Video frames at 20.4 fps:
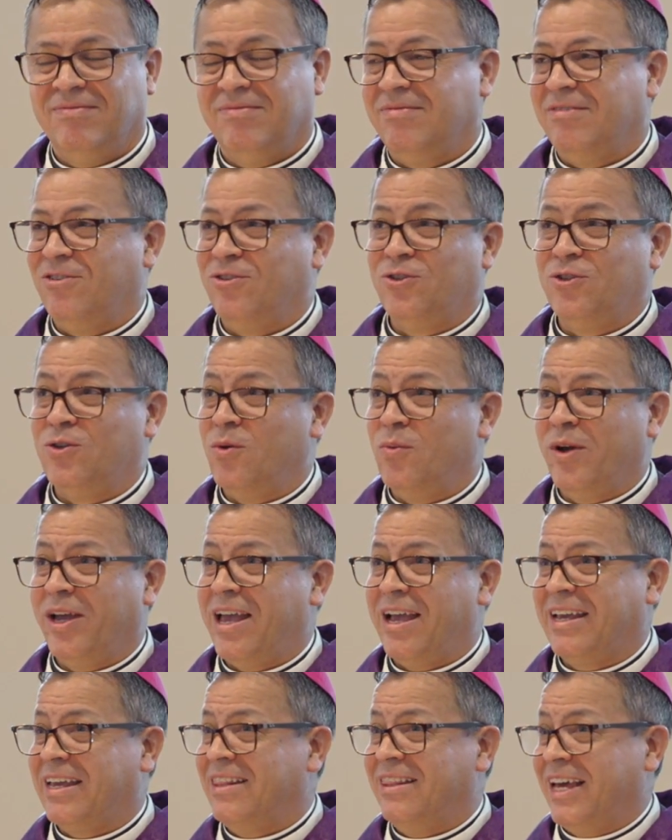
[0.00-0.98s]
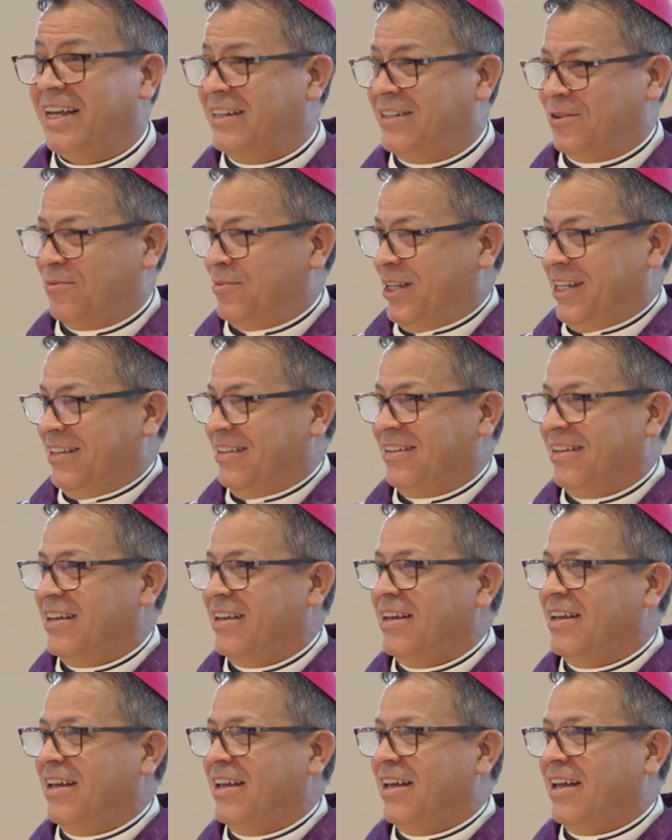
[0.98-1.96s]
There's no way I can lie to me.
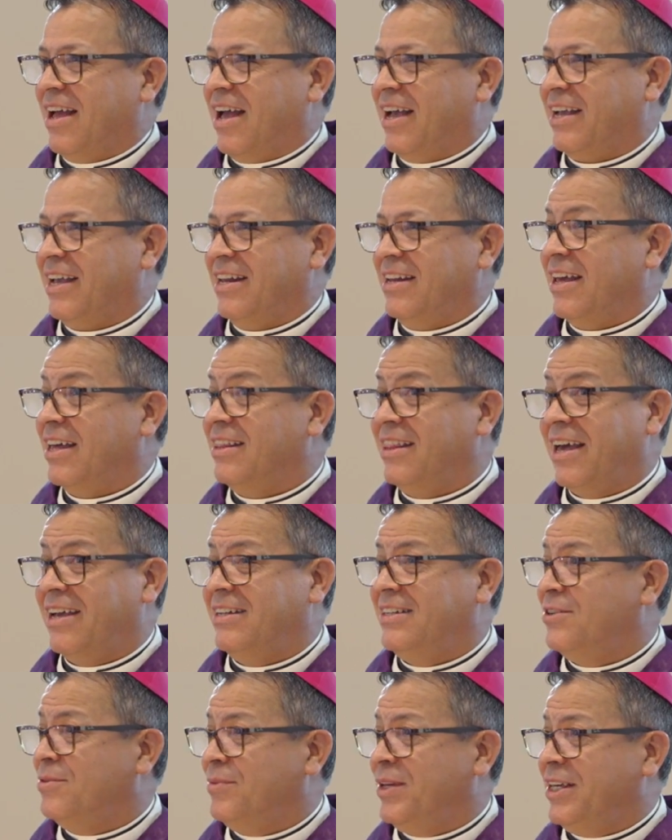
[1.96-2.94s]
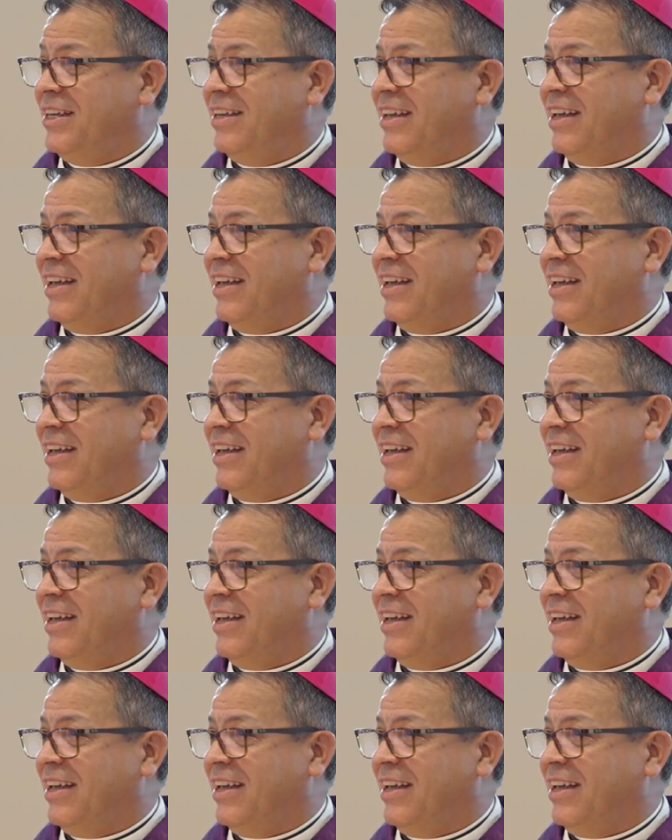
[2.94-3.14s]
I cannot lie to me,